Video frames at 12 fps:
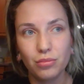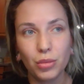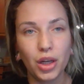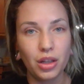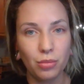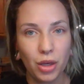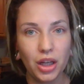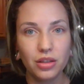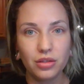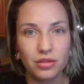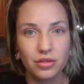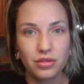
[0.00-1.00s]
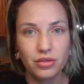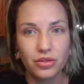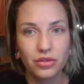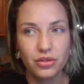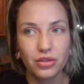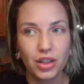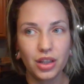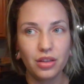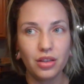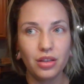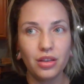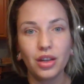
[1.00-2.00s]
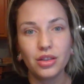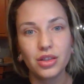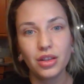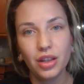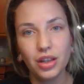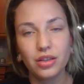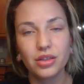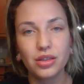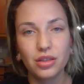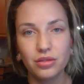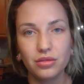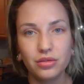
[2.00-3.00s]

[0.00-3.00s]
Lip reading: mine and mine. And then theirs and theirs.